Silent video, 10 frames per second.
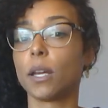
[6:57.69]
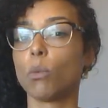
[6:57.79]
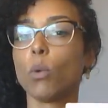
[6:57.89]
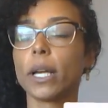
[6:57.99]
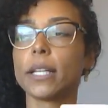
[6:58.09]

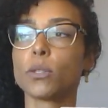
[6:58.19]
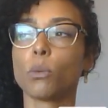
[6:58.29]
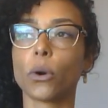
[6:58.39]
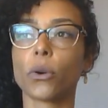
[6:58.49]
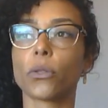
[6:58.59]
what is
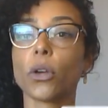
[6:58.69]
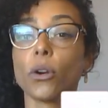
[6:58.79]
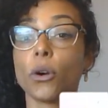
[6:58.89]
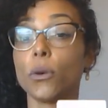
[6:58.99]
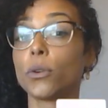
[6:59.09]
worth
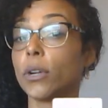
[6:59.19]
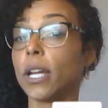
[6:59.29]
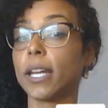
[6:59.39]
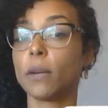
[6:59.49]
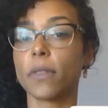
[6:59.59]

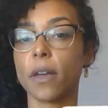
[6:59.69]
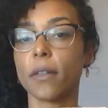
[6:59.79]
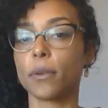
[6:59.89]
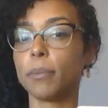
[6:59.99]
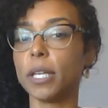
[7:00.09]
co-creating with
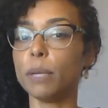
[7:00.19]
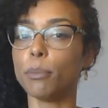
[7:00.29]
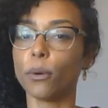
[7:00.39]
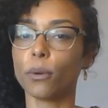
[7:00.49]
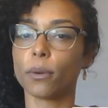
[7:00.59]
other
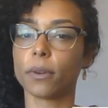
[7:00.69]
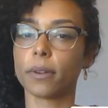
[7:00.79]
people.